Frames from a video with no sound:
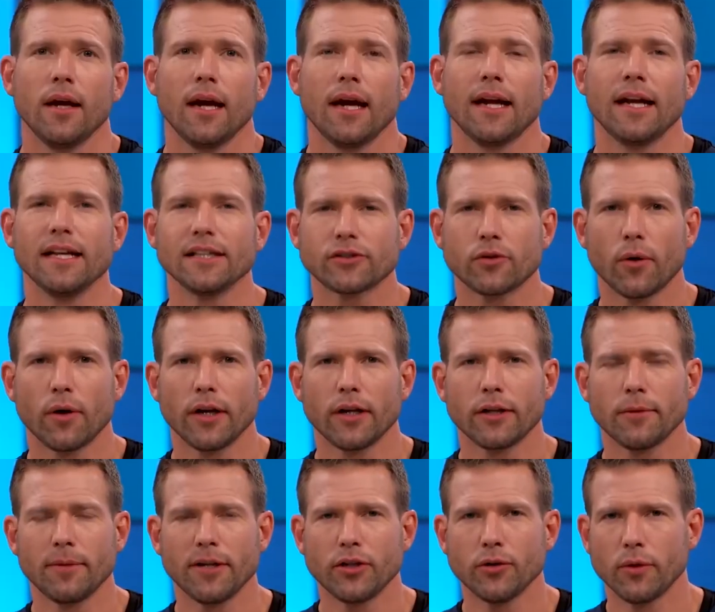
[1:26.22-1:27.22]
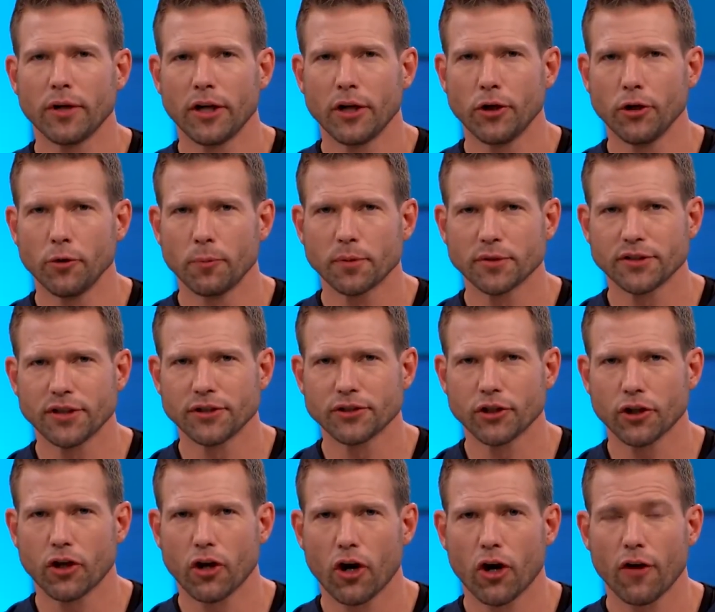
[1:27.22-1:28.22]
and he's going to be doing a new procedure
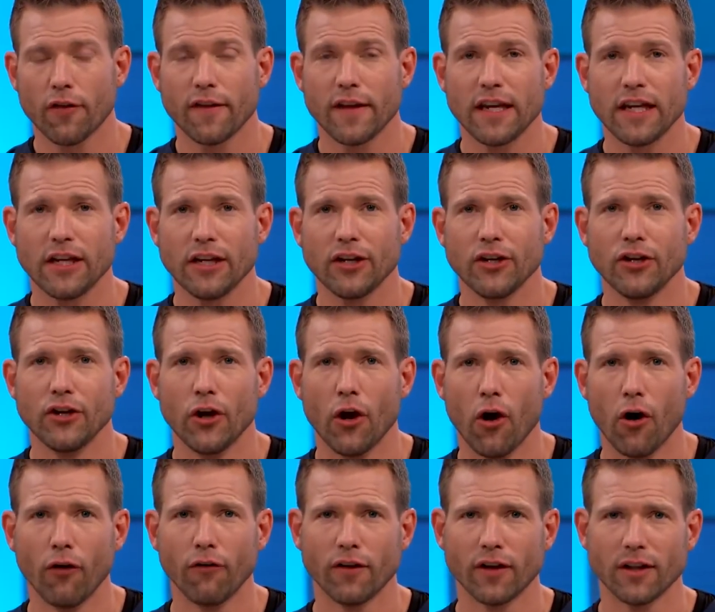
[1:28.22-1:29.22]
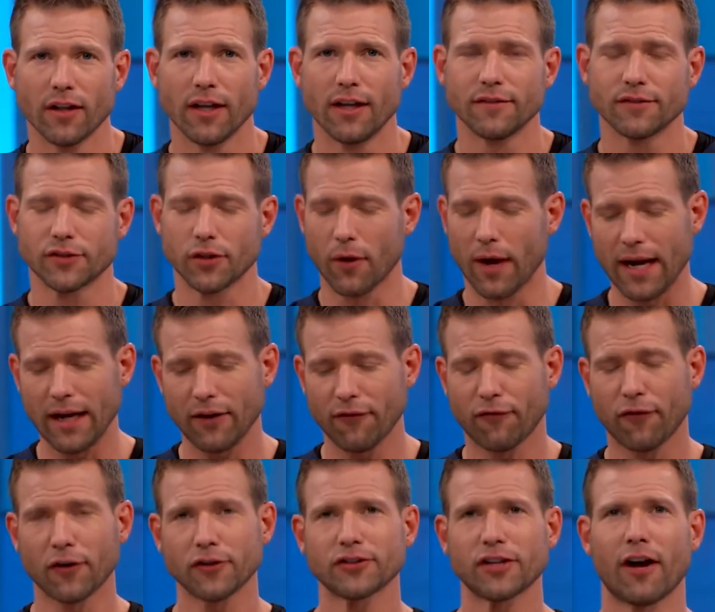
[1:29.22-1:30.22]
called the Nova Lift. So Andy,
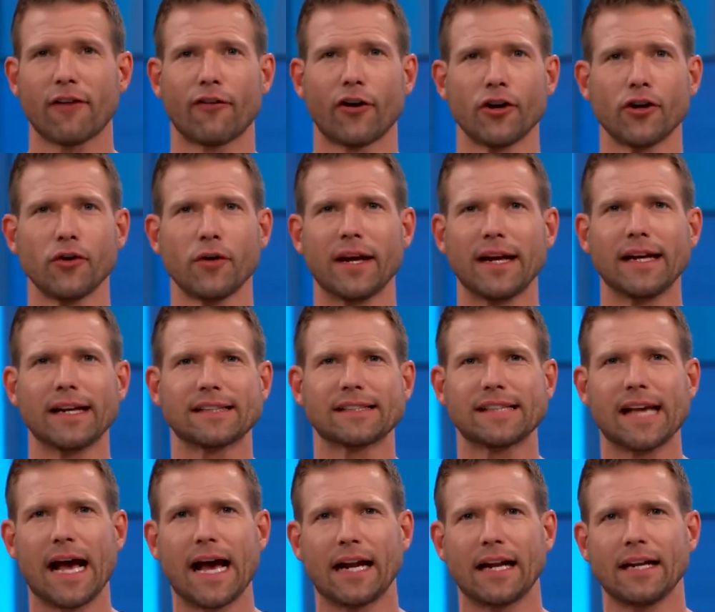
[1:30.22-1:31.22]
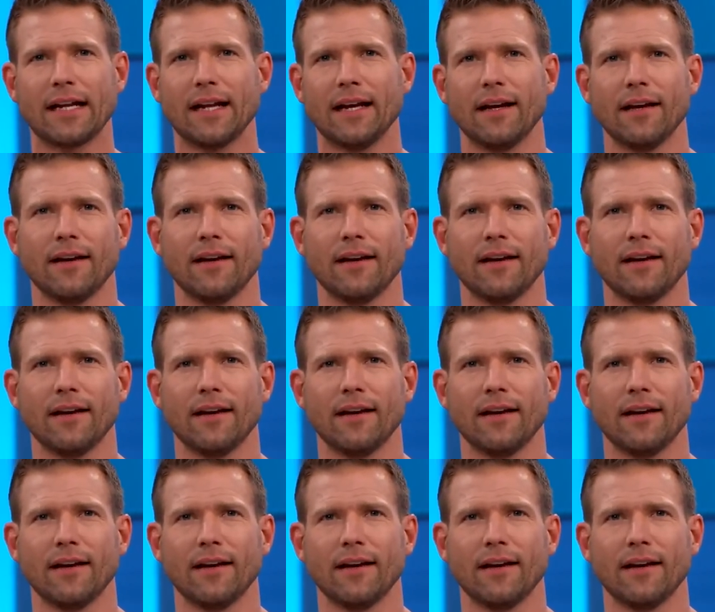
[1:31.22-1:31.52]
first off, are you getting excited?